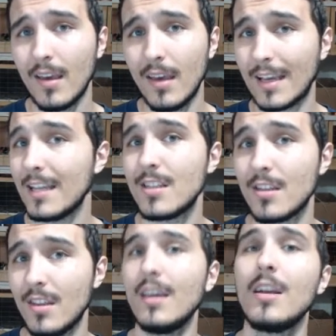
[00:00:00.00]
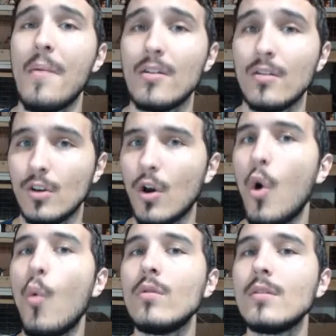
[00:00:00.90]
it gets you thinking about your
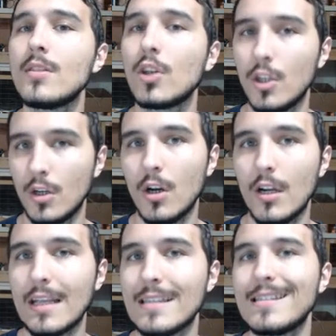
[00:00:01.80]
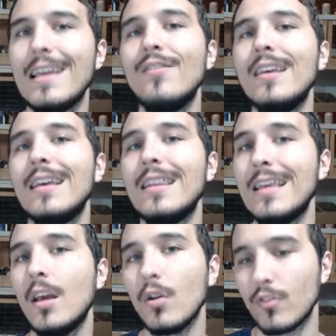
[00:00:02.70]
own security and safety in
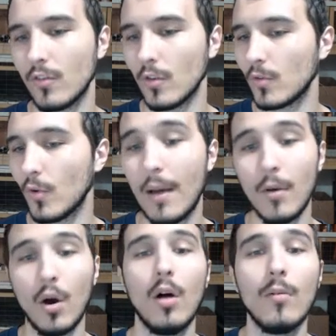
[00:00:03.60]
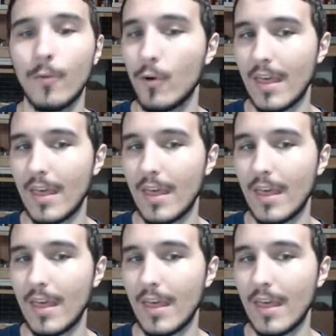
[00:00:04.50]
the ecosystem. So I'm all for